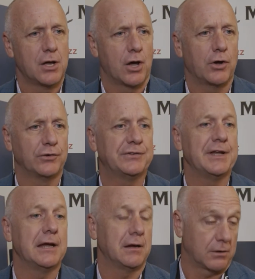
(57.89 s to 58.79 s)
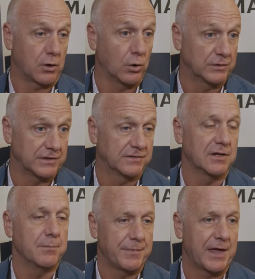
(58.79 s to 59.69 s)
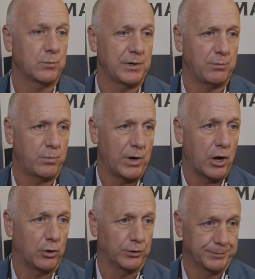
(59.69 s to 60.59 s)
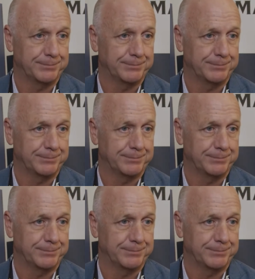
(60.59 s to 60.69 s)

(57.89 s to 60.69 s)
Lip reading: hosting gold system that we hold.